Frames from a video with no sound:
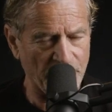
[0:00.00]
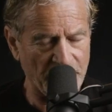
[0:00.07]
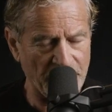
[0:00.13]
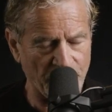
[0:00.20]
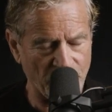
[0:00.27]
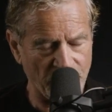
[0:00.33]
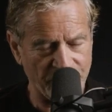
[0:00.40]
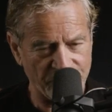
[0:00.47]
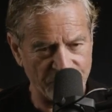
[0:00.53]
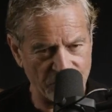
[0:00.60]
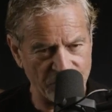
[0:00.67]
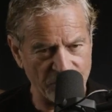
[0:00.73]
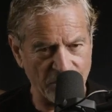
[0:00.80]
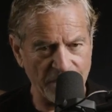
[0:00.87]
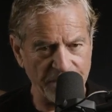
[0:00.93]
member of
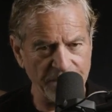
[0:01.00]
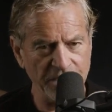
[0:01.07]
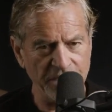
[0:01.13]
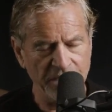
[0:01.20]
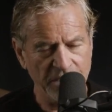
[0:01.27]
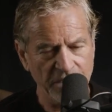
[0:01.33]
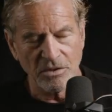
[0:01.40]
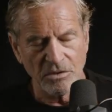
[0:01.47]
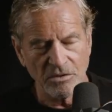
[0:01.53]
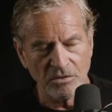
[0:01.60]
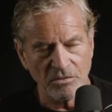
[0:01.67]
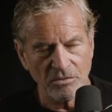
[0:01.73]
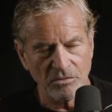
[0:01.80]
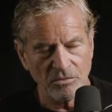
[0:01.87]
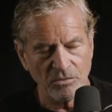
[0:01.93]
society,
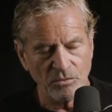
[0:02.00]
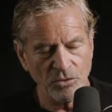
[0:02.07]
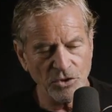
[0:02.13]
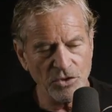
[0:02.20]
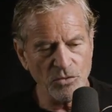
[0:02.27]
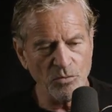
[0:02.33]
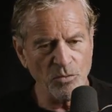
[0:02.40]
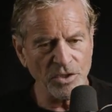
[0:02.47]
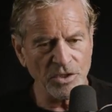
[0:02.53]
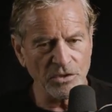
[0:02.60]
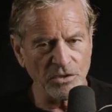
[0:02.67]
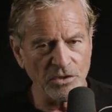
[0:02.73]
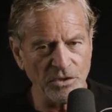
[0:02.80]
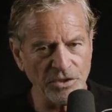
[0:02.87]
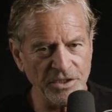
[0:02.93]
what do you want to
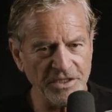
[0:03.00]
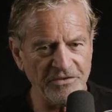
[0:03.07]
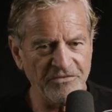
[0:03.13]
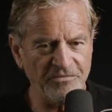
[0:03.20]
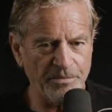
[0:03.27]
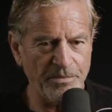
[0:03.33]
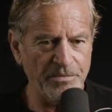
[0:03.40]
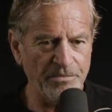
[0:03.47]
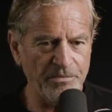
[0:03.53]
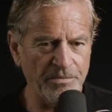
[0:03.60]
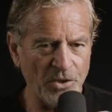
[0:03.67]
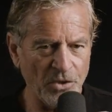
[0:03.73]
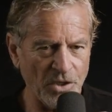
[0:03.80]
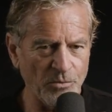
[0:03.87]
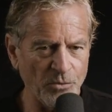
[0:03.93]
leave
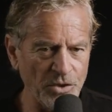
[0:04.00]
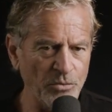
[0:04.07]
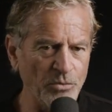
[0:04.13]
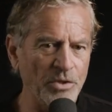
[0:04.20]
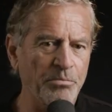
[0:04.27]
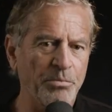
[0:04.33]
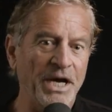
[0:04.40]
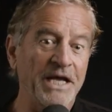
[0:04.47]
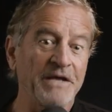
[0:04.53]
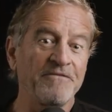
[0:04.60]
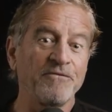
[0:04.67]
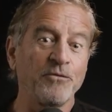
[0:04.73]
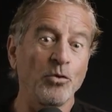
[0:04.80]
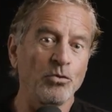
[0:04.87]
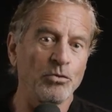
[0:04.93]
behind? What do you want to pay
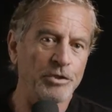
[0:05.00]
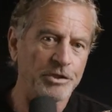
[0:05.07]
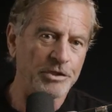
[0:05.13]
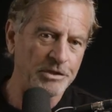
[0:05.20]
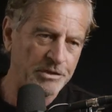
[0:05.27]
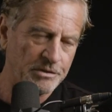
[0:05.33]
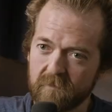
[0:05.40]
forward?